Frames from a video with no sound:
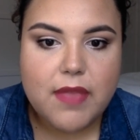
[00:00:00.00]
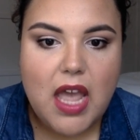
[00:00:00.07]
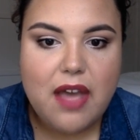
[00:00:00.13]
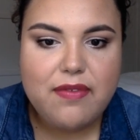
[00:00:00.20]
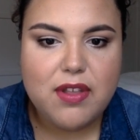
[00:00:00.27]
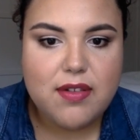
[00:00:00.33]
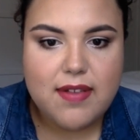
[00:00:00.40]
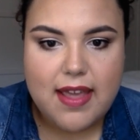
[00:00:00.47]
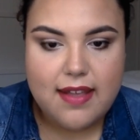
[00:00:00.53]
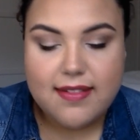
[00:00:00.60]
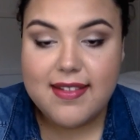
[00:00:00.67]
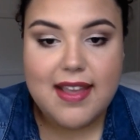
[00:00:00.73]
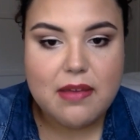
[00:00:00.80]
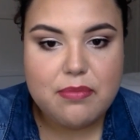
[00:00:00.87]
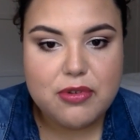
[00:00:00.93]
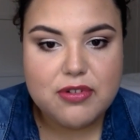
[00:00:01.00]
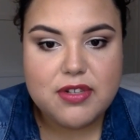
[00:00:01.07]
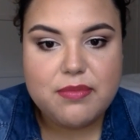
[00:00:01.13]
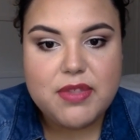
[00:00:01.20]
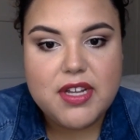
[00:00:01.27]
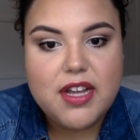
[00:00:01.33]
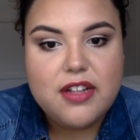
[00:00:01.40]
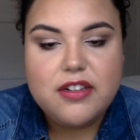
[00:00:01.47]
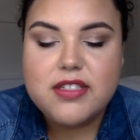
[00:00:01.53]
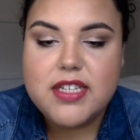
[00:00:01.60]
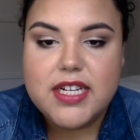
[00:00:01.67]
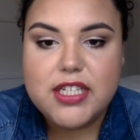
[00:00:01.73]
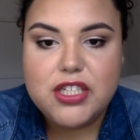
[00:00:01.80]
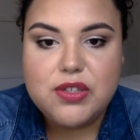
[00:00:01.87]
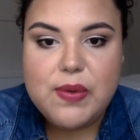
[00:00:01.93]
have you sample some of the colors that
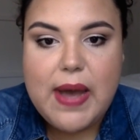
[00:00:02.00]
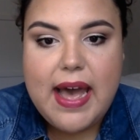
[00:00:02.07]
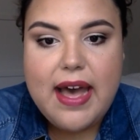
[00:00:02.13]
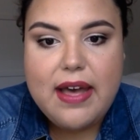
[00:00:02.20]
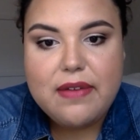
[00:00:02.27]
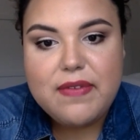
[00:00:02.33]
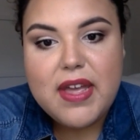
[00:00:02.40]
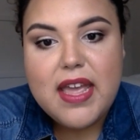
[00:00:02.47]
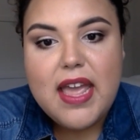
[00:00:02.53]
I do have,